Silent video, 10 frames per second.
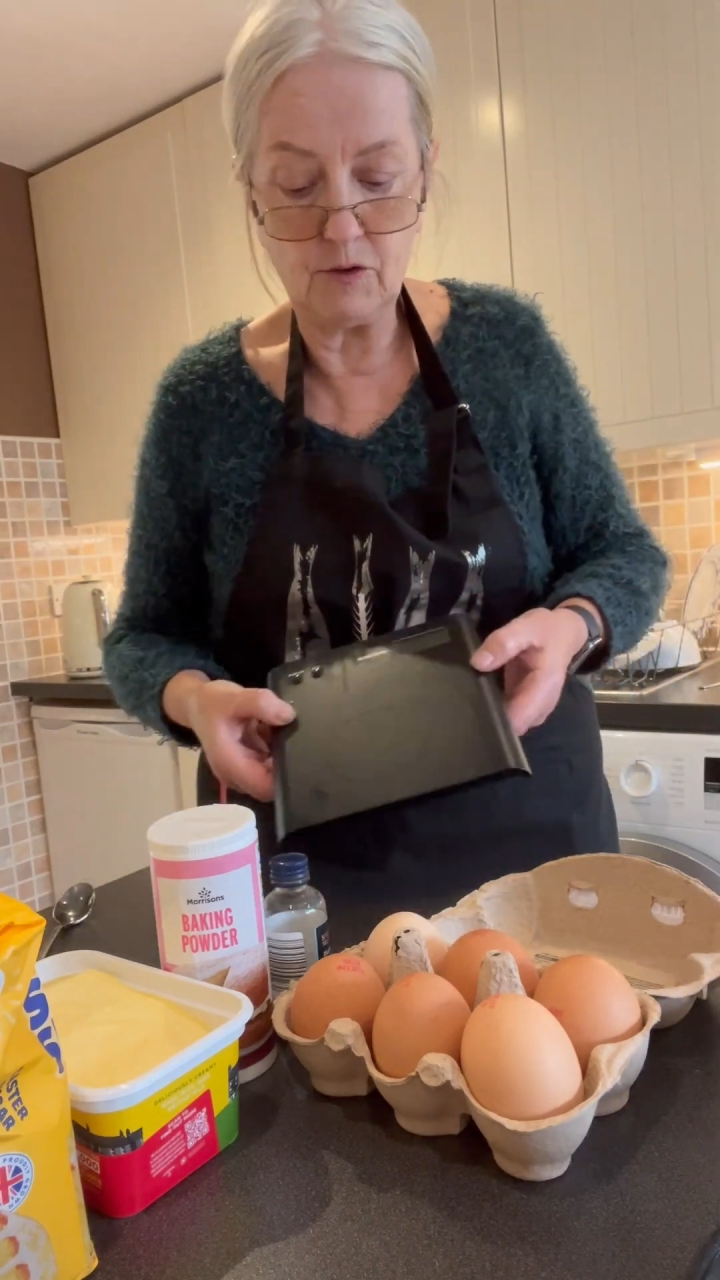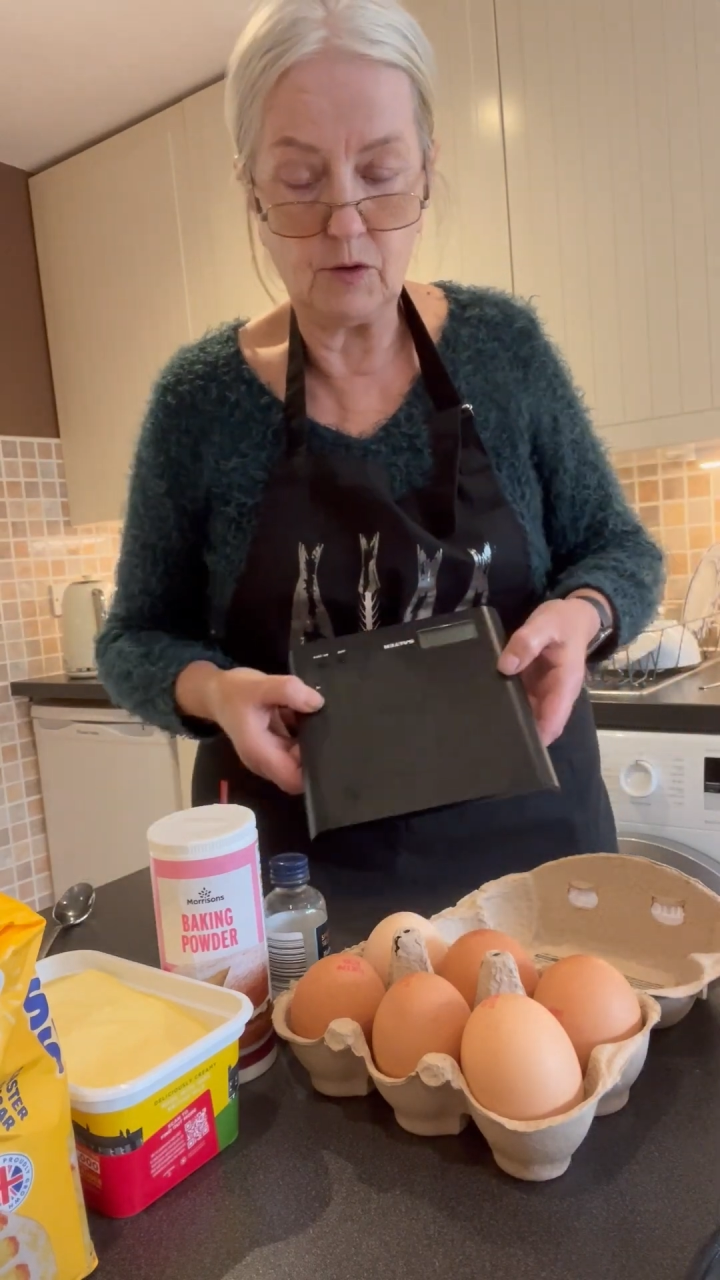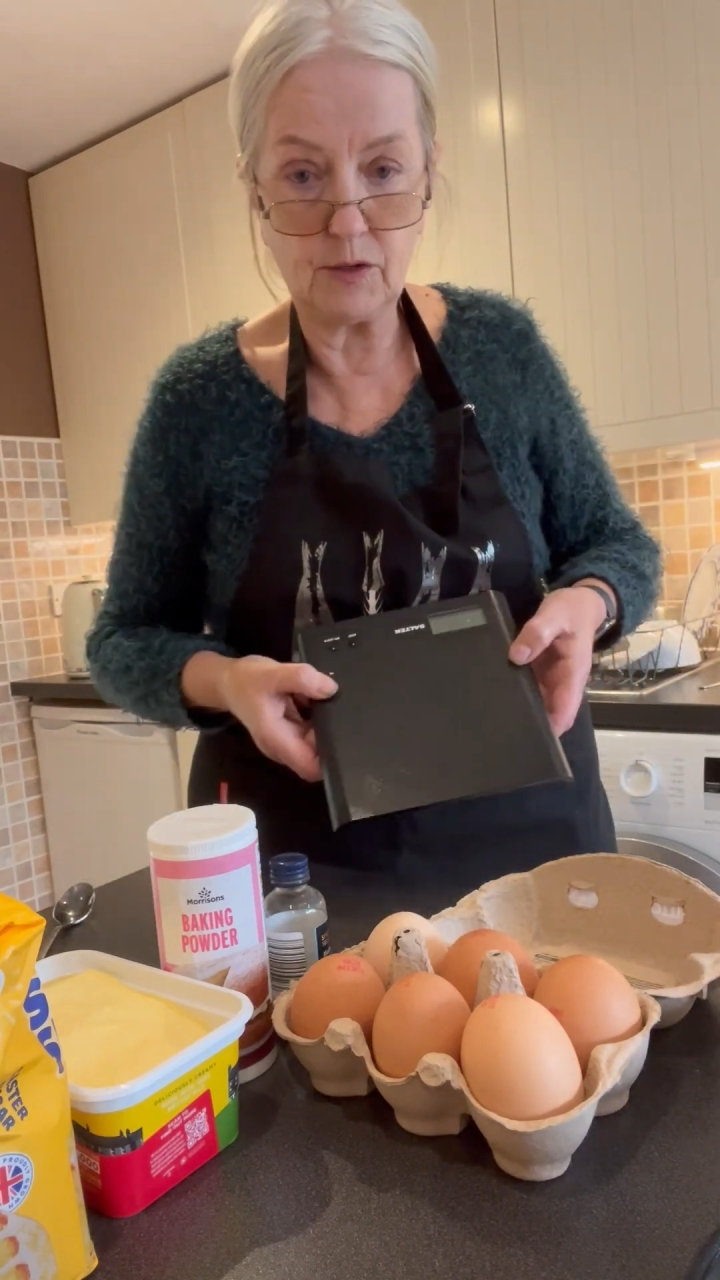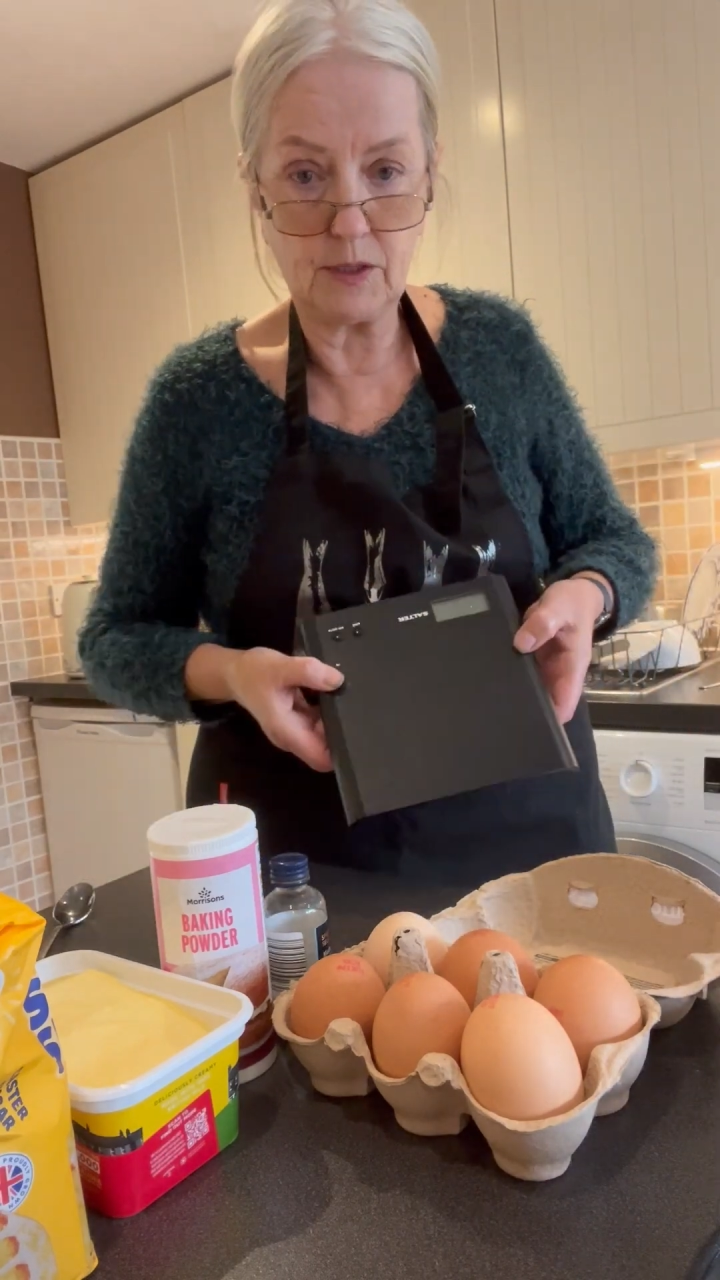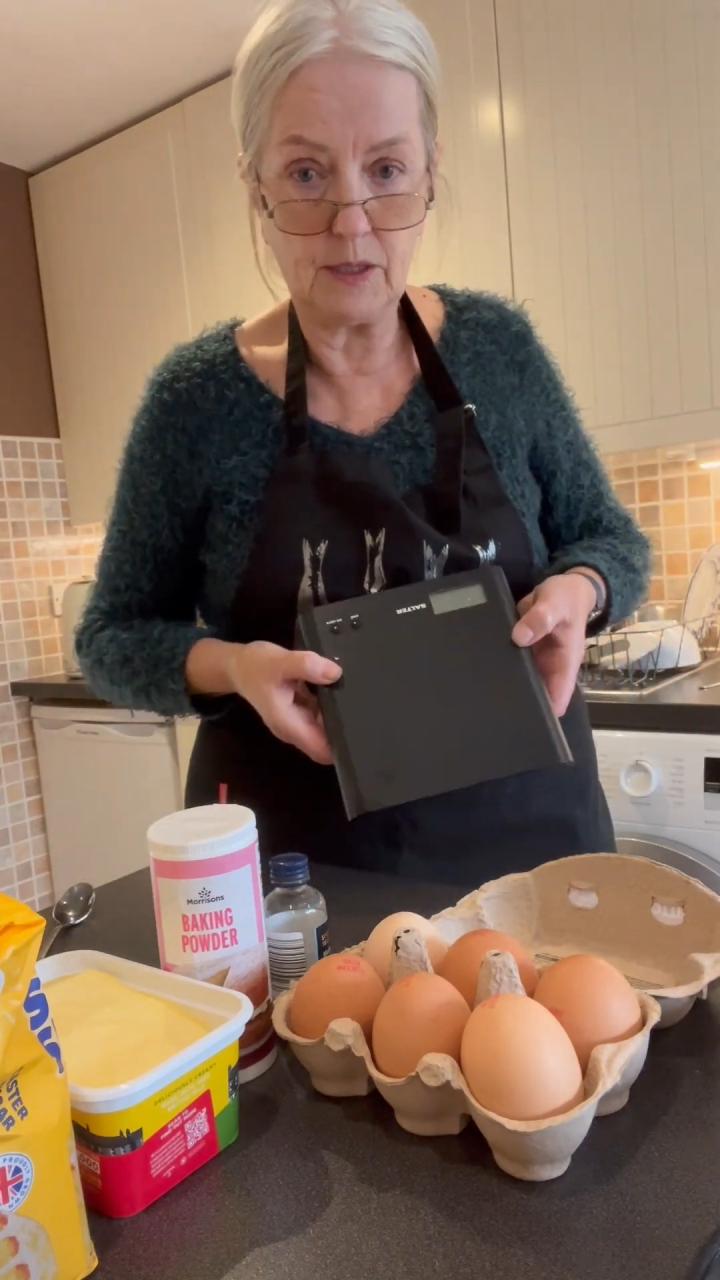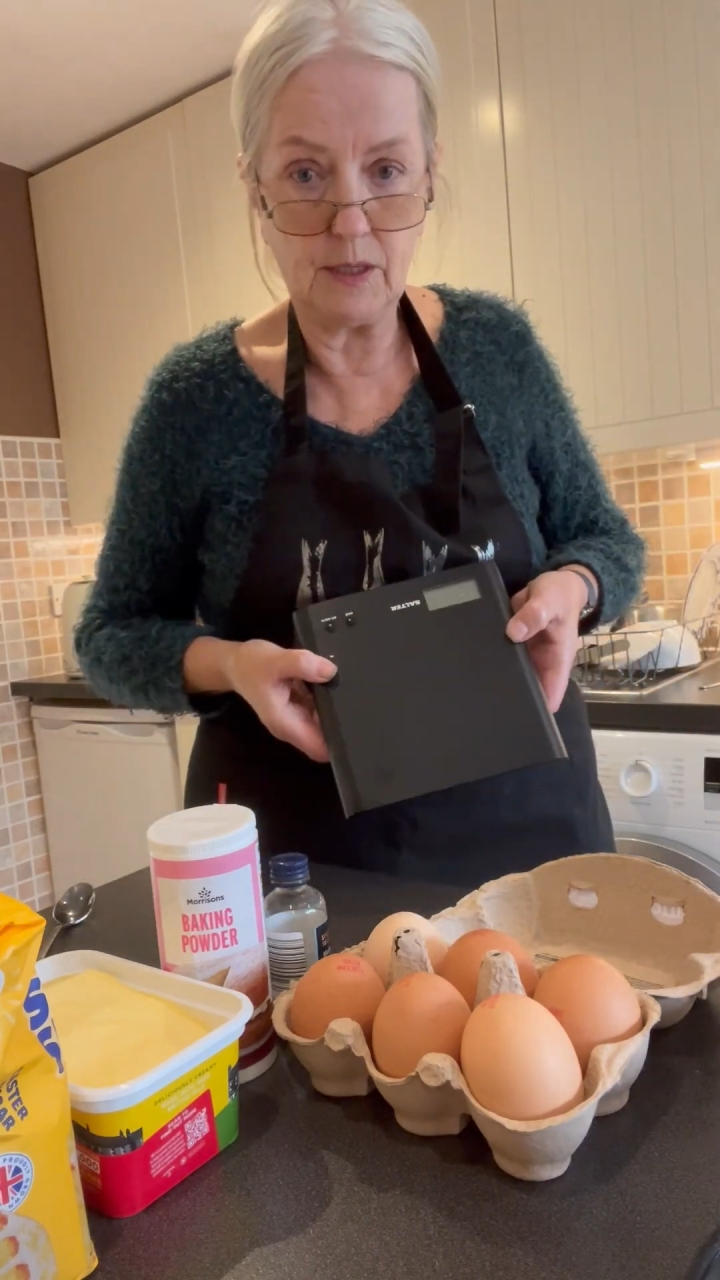got